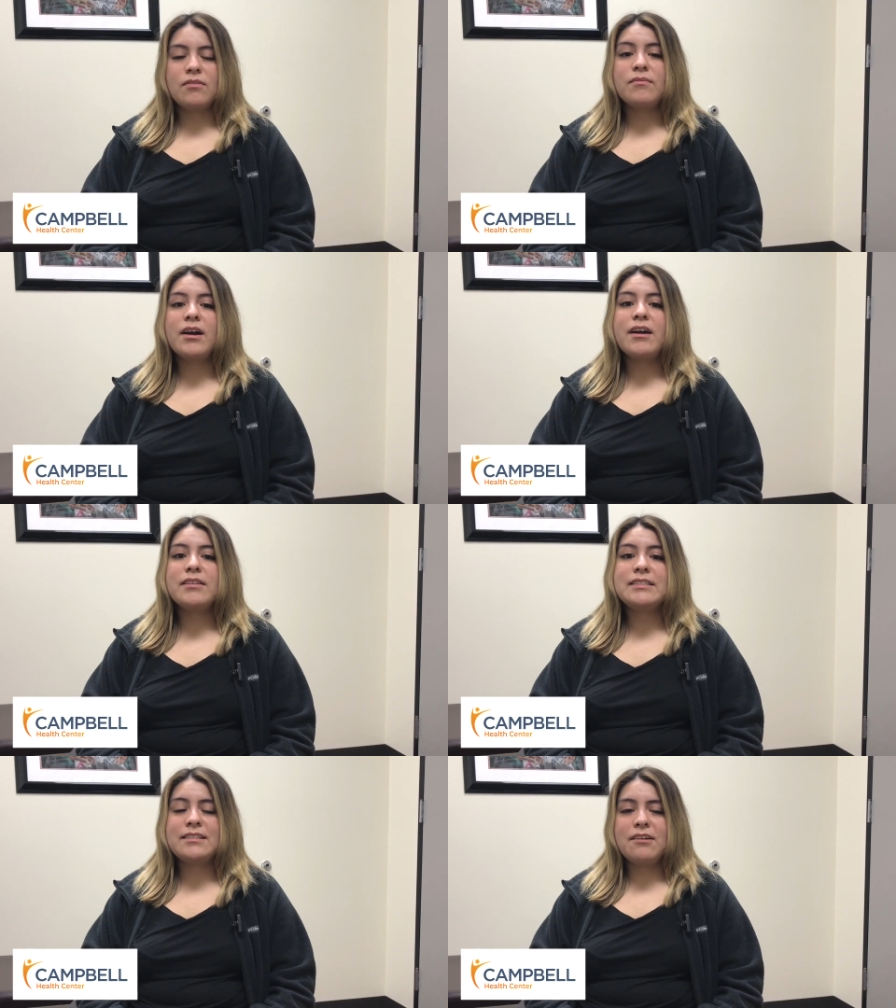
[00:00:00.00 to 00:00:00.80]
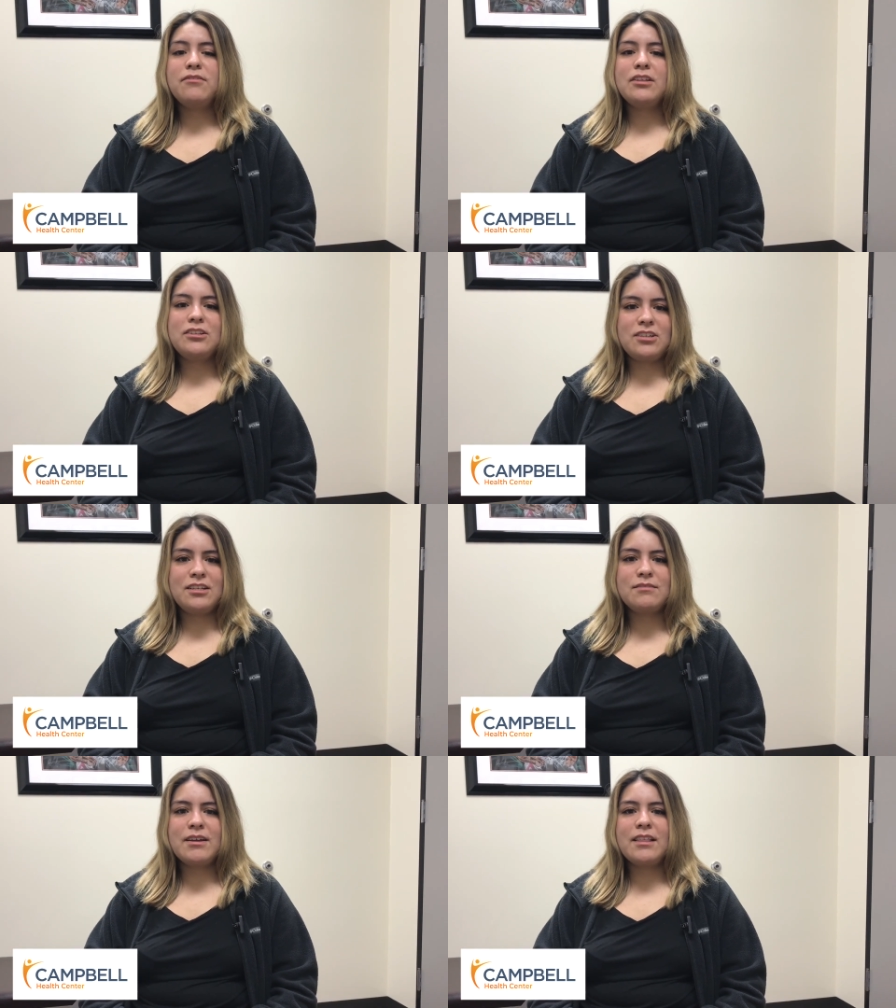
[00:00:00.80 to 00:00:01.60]
Um, it's definitely
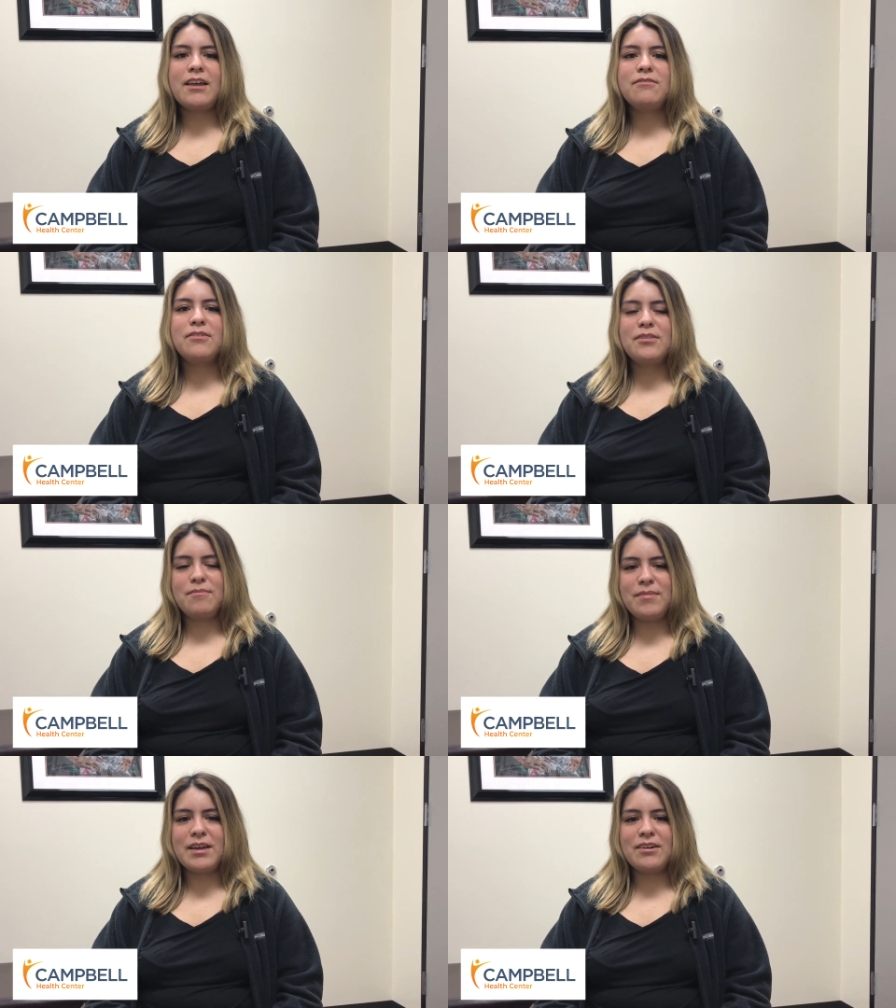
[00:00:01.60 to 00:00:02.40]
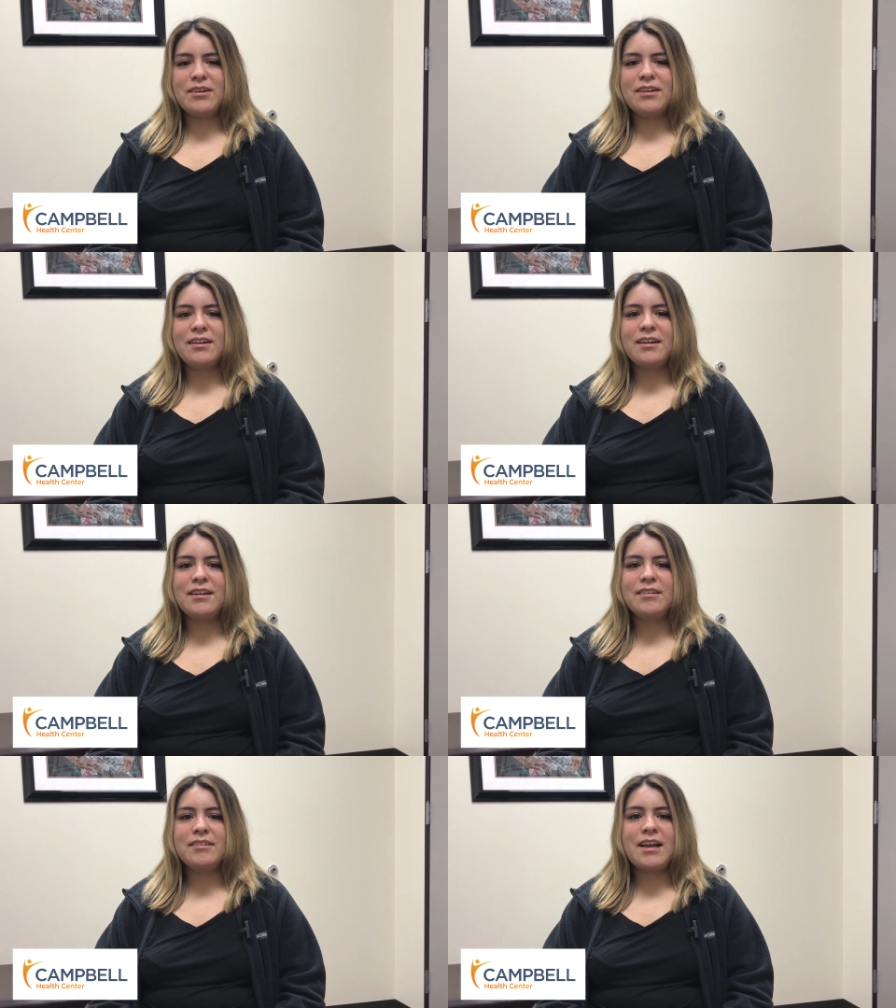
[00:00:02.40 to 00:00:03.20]
changed my life for the better.
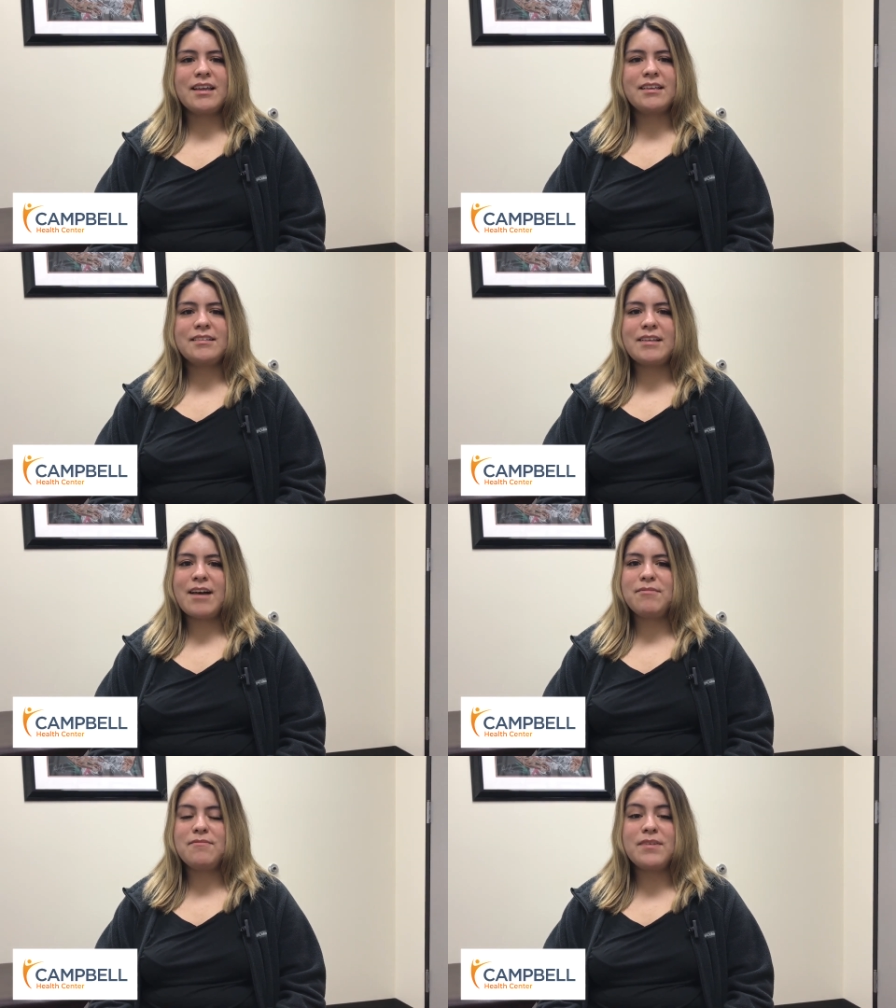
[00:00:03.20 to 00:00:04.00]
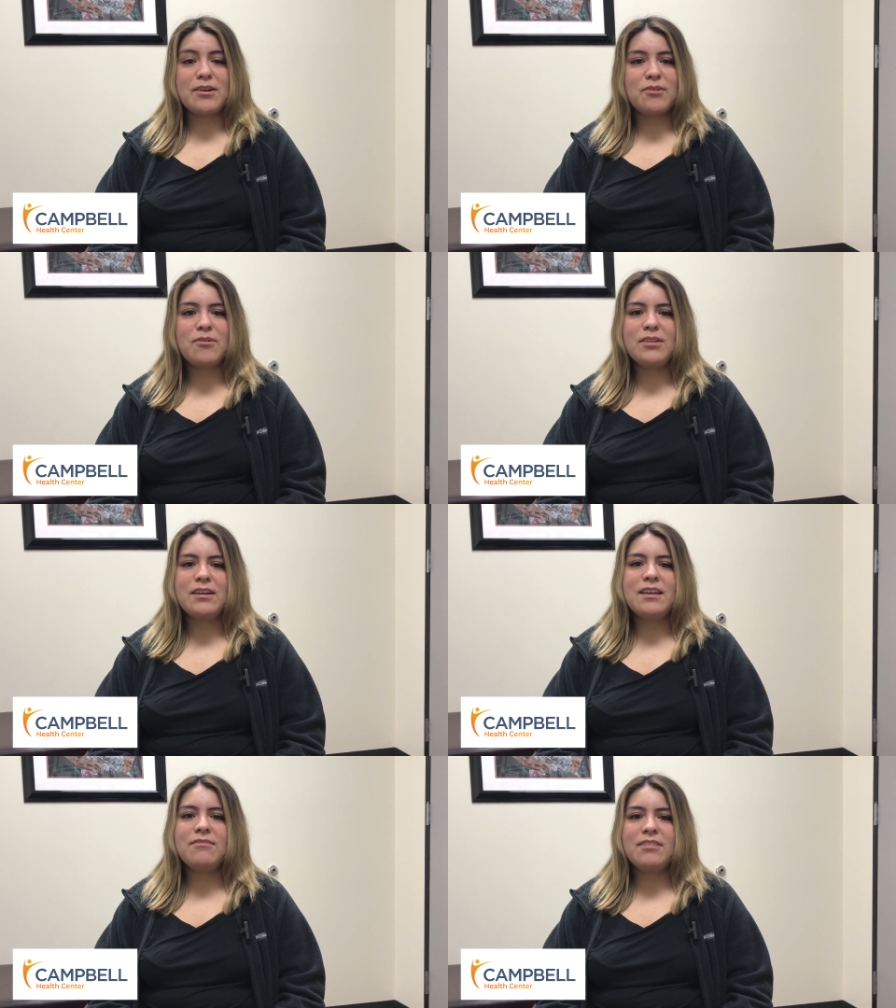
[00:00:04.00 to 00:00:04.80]
Uh, I have a better
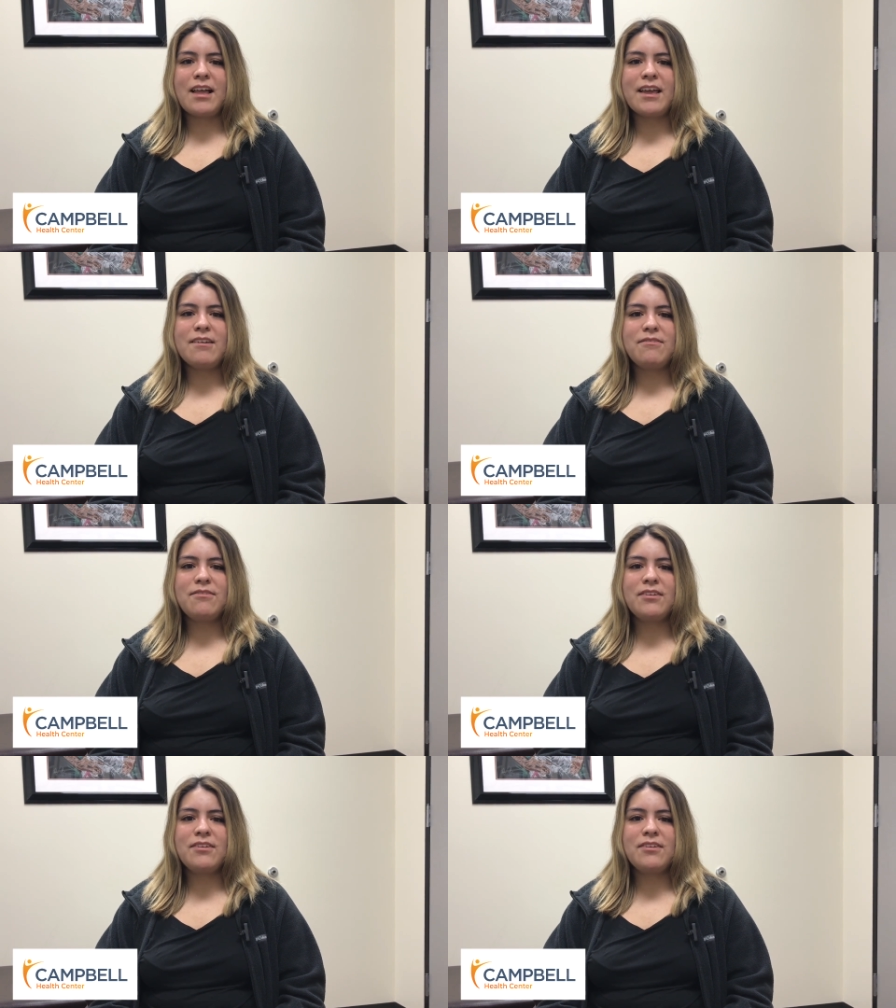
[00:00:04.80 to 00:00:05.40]
quality of life.